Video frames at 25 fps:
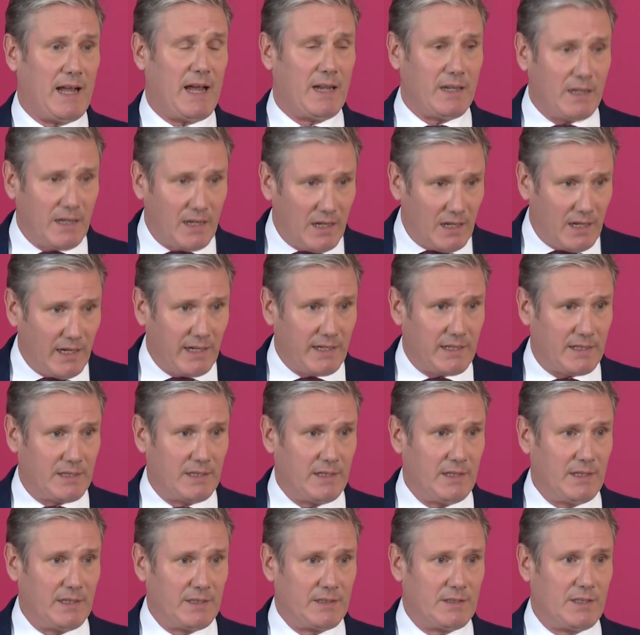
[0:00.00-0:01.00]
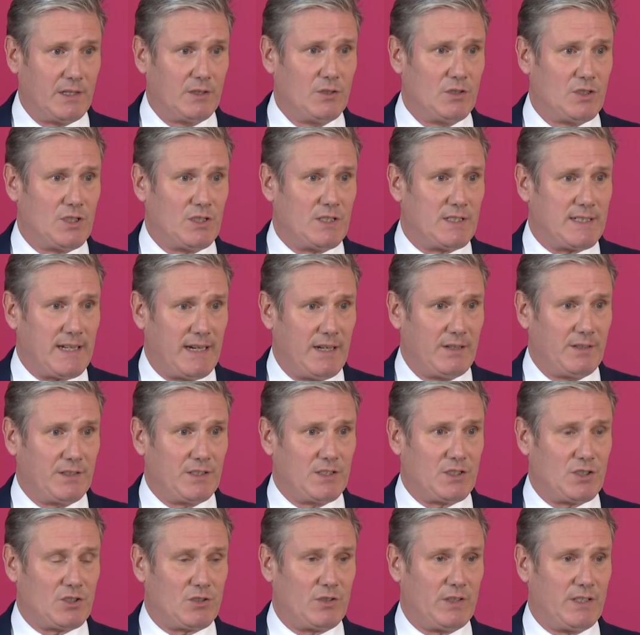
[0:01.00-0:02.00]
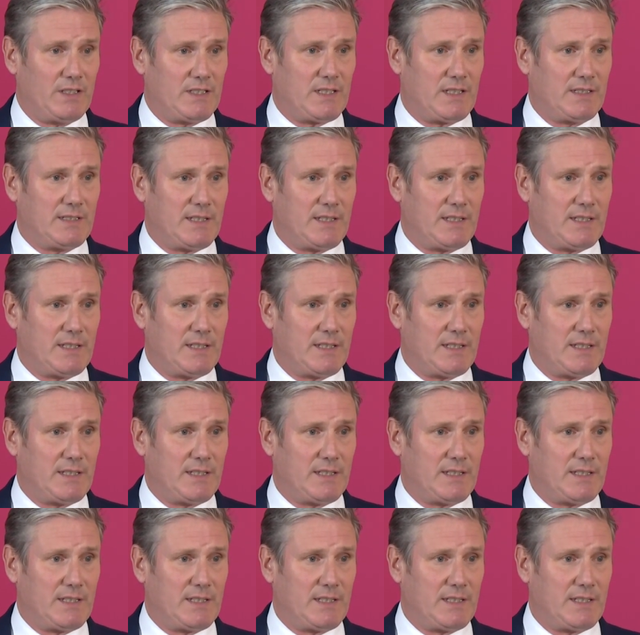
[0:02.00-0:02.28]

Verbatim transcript: Unlike those at Downing Street,